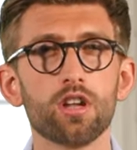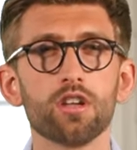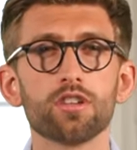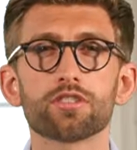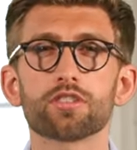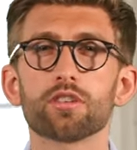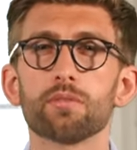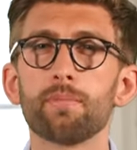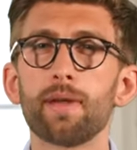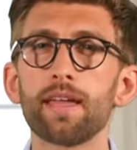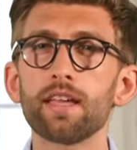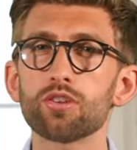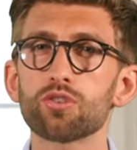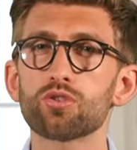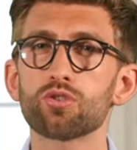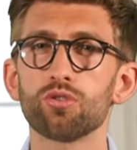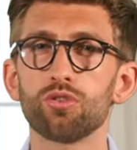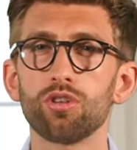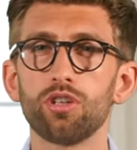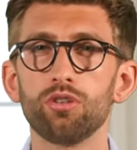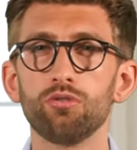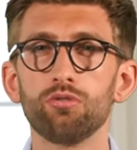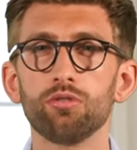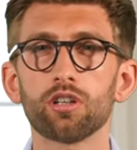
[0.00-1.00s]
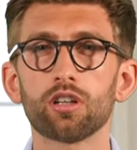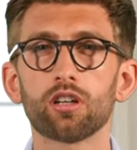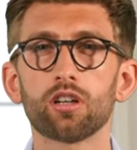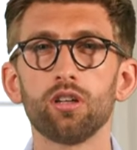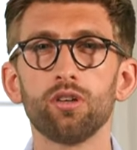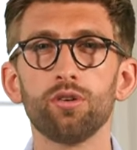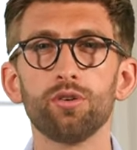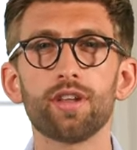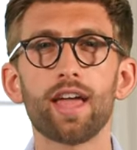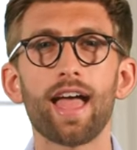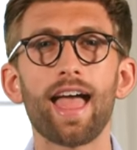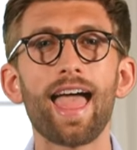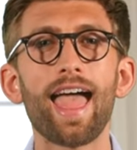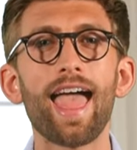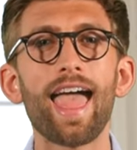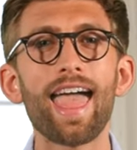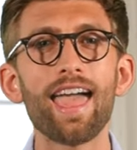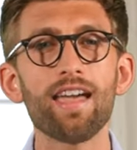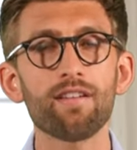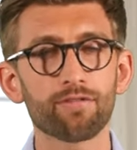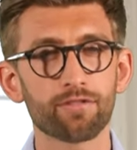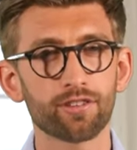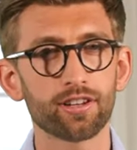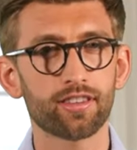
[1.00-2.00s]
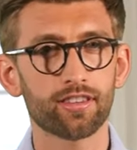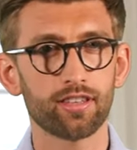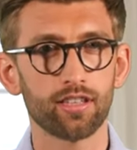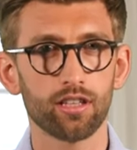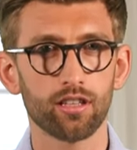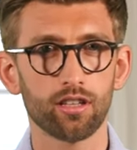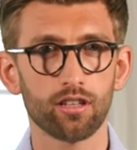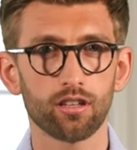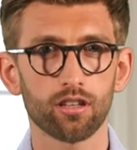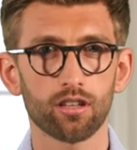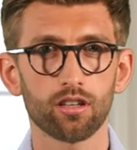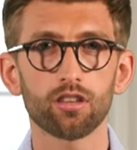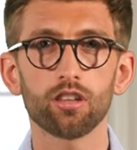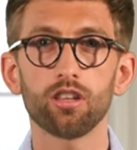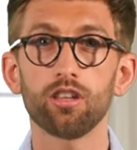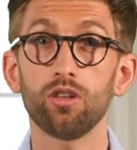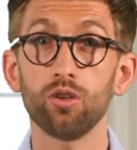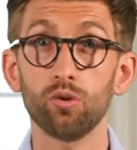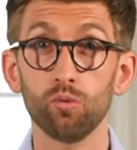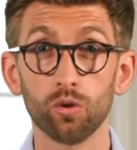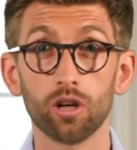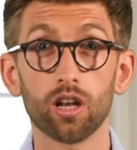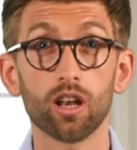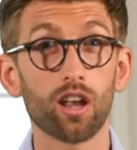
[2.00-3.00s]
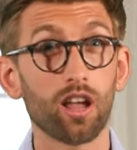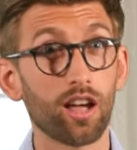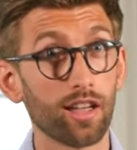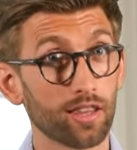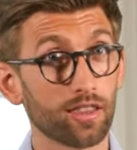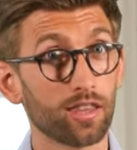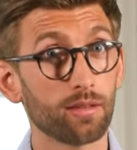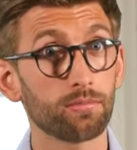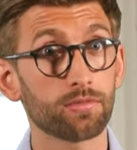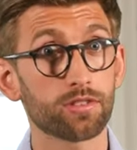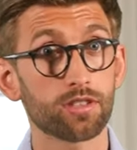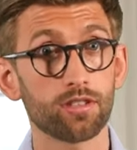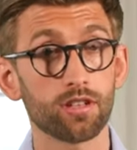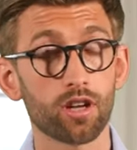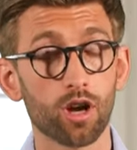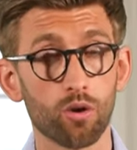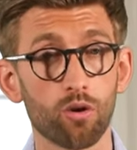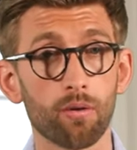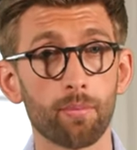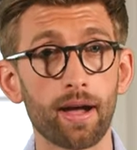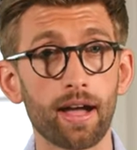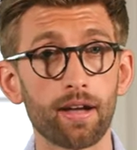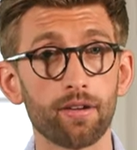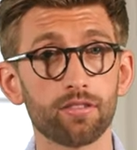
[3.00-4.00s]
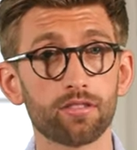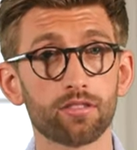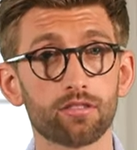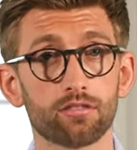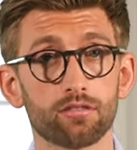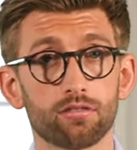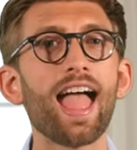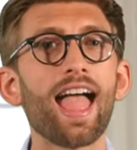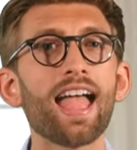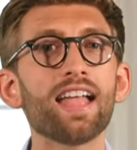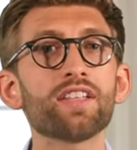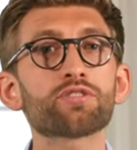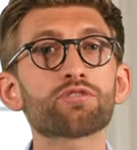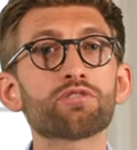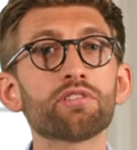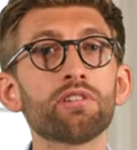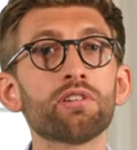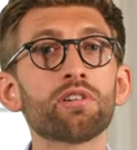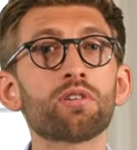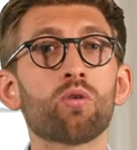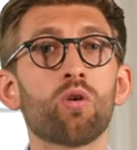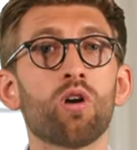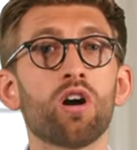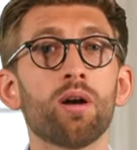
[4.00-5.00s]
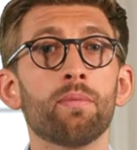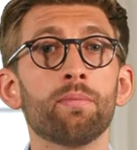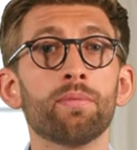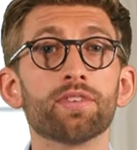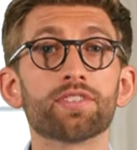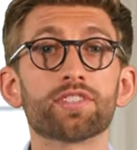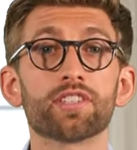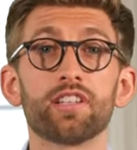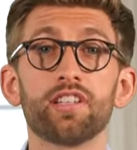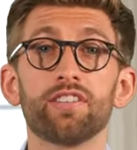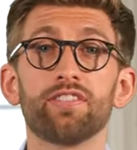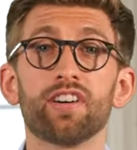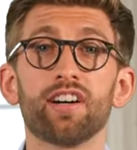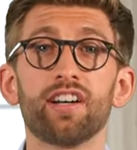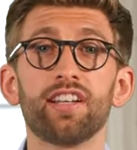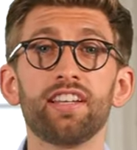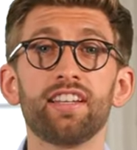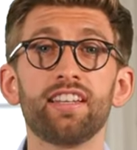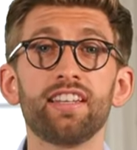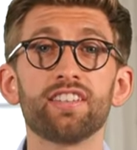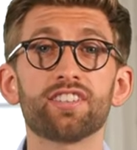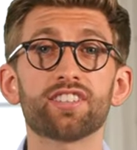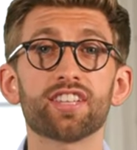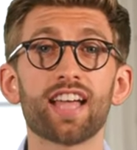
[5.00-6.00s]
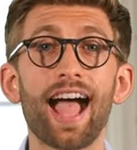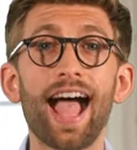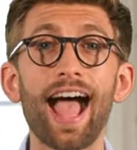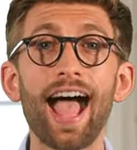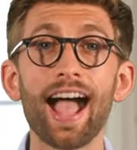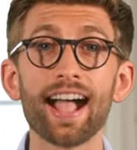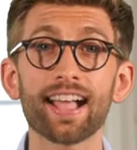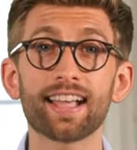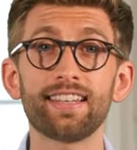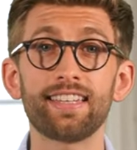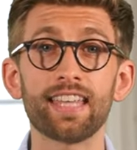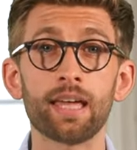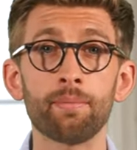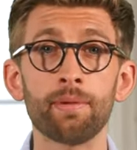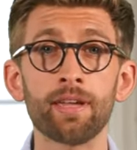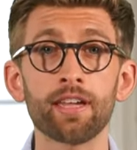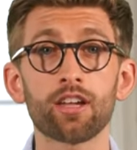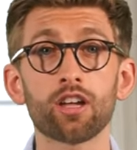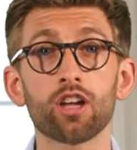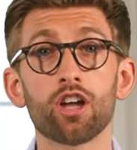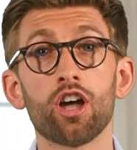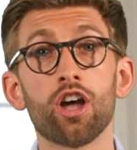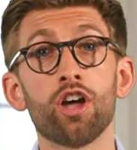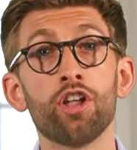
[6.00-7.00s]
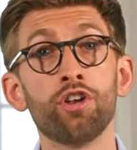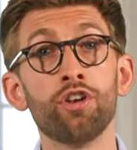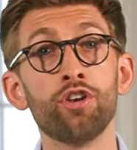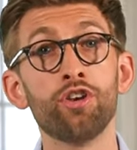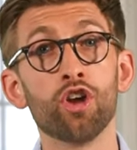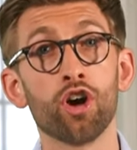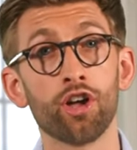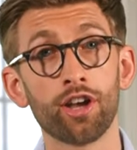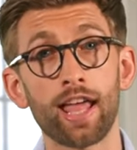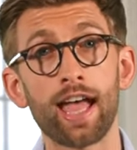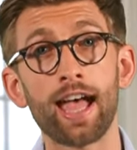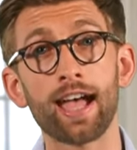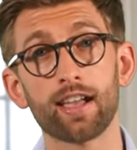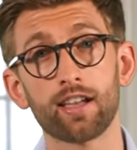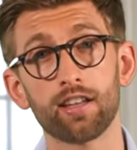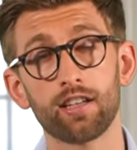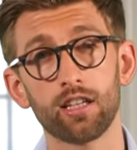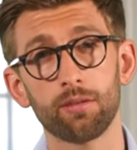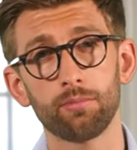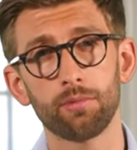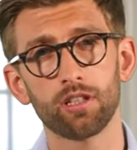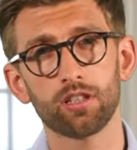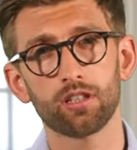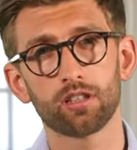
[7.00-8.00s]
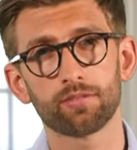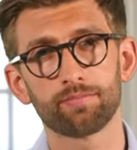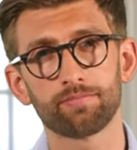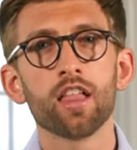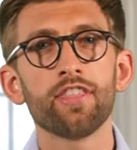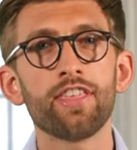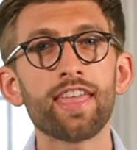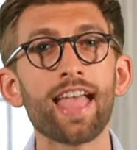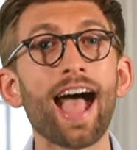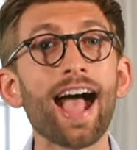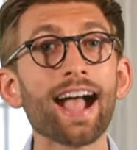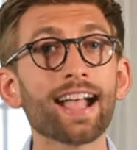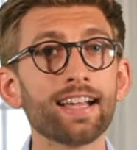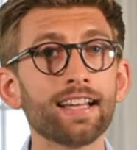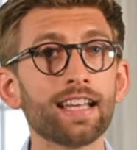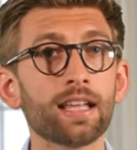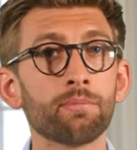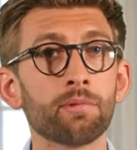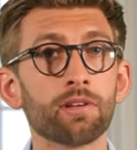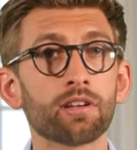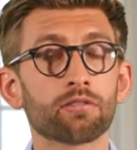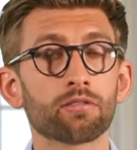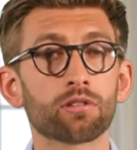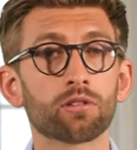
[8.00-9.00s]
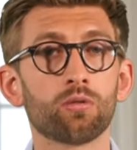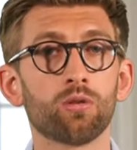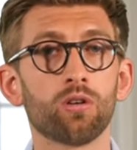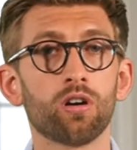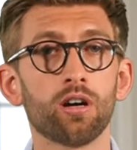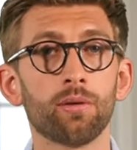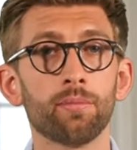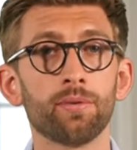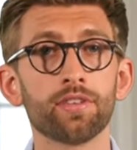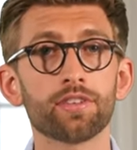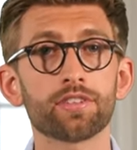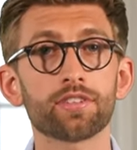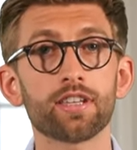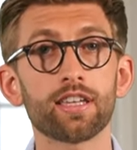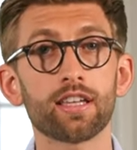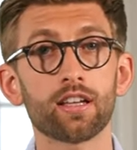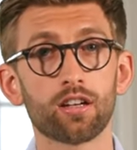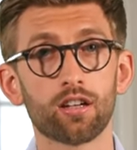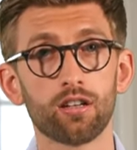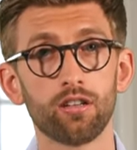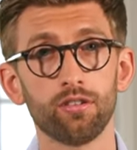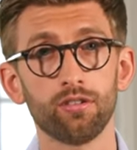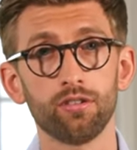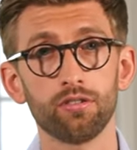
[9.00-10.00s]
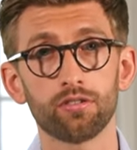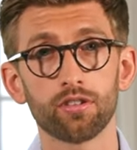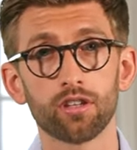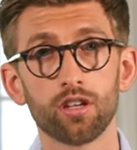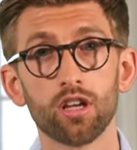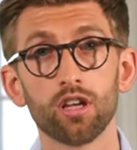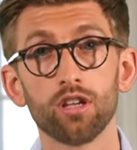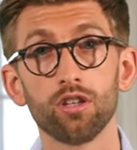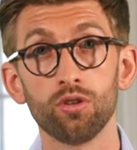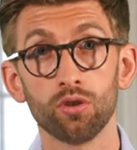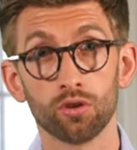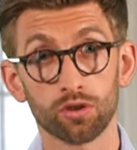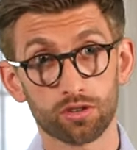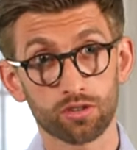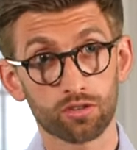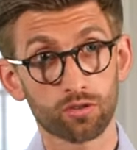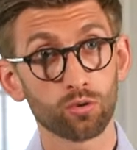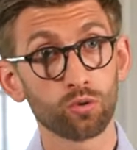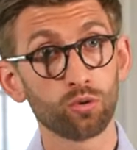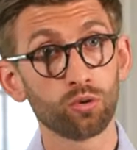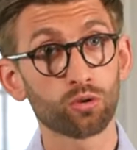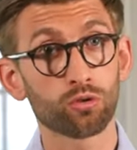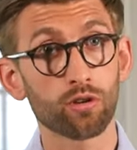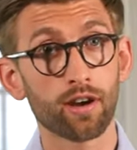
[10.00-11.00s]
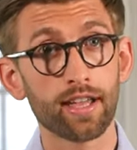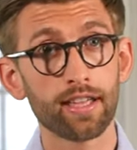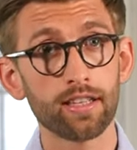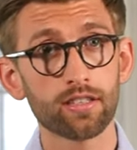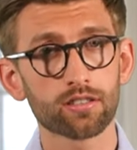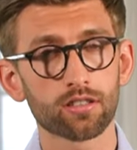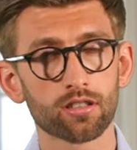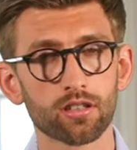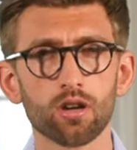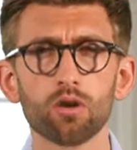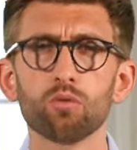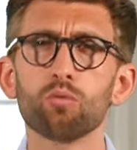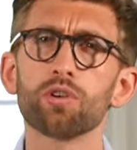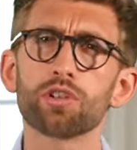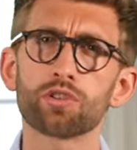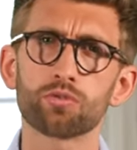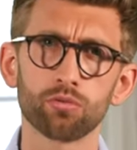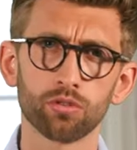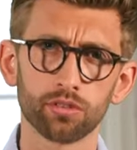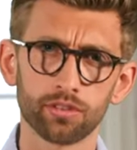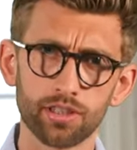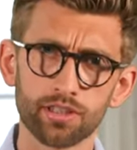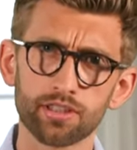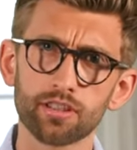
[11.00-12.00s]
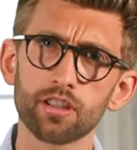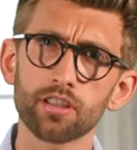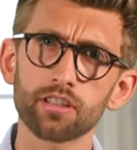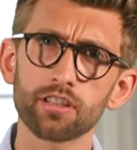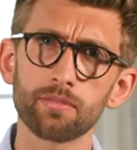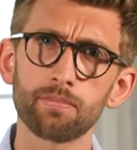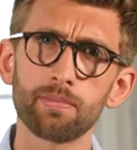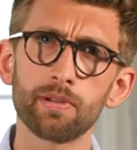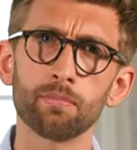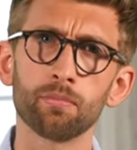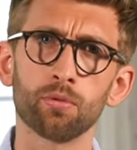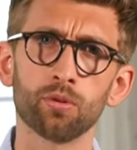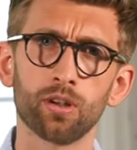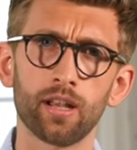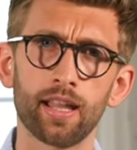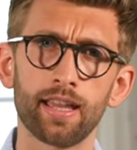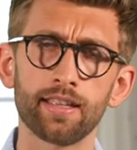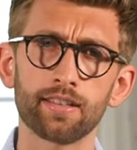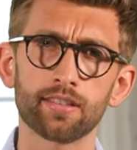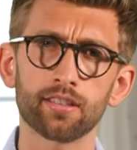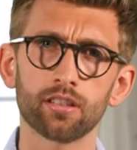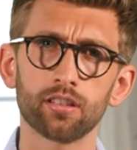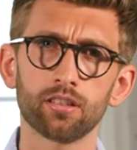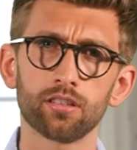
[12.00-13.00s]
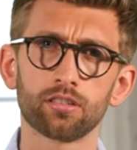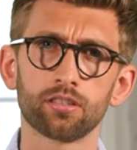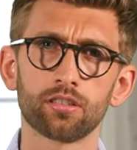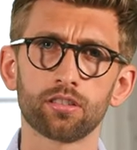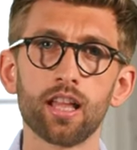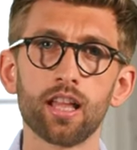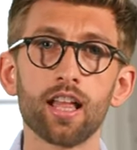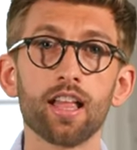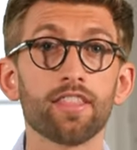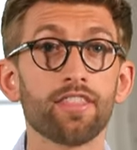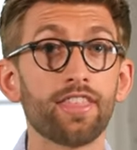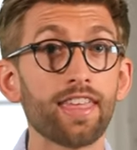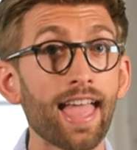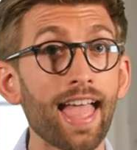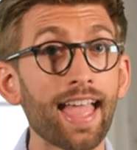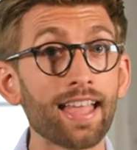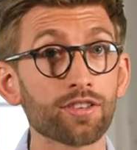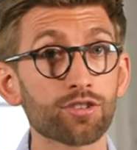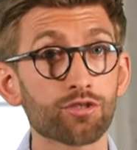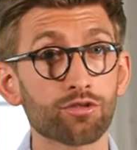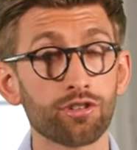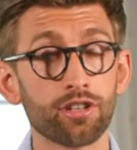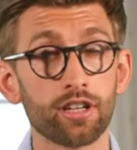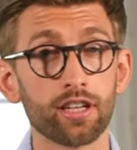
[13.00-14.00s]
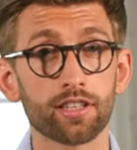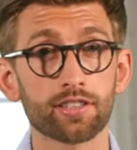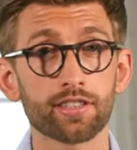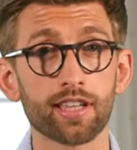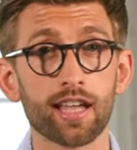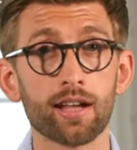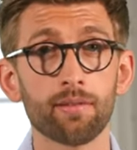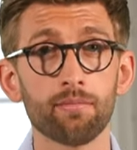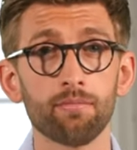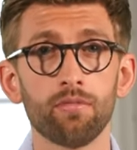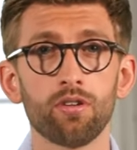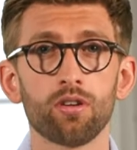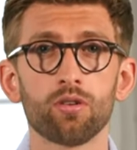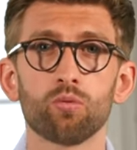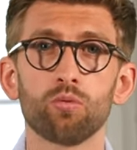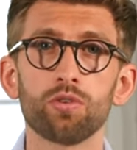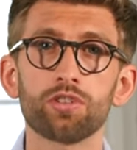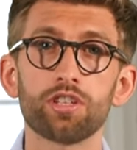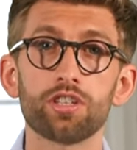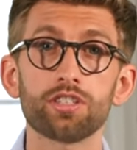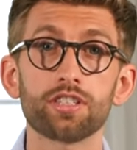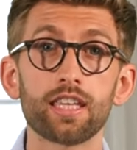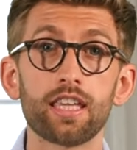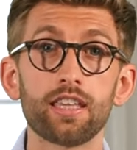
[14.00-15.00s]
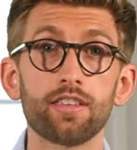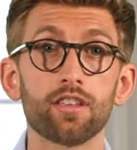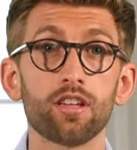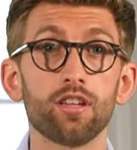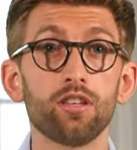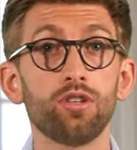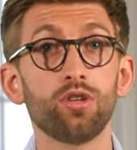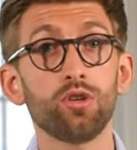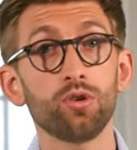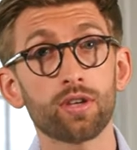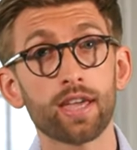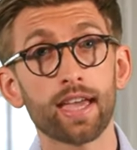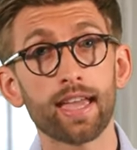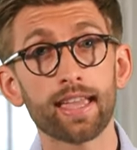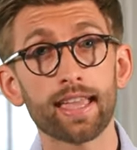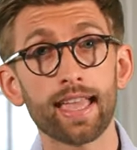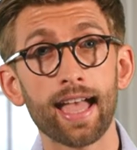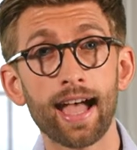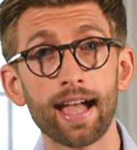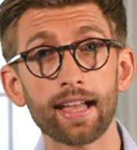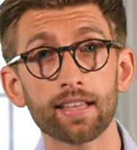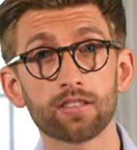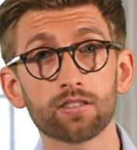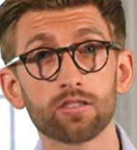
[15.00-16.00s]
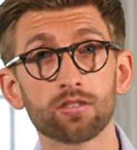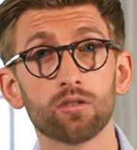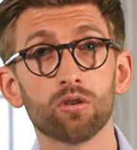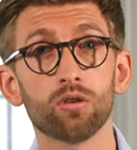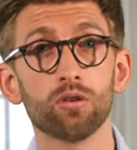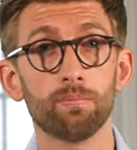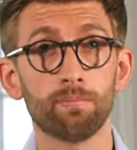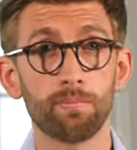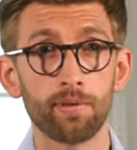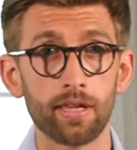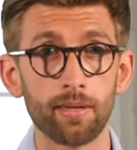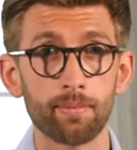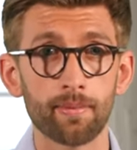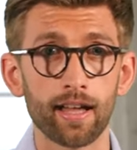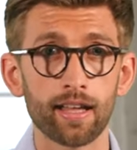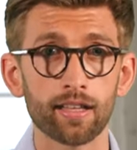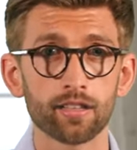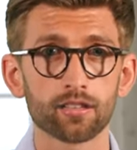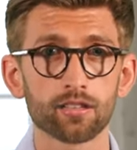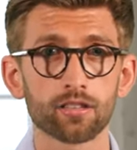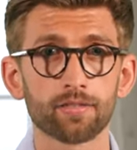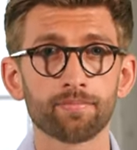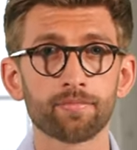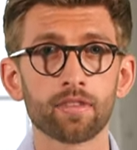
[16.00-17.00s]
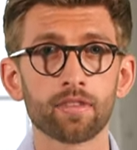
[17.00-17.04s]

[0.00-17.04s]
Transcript: so make sure you include everything that you would like them to know about. Entry requirements are divided into academic and non-academic. The academic requirements include your school grades, which we'll discuss a bit more later, the entry exam, which is either U K CAT or B MAT,